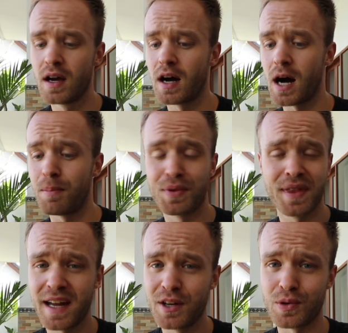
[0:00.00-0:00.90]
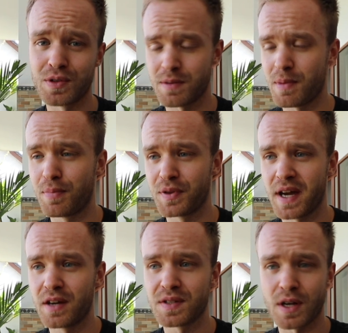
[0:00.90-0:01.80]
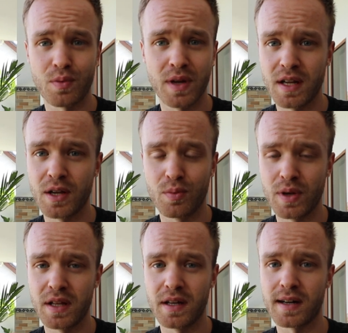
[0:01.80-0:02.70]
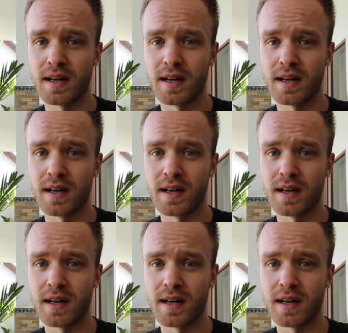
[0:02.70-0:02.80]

potatoes. I mean, potatoes are really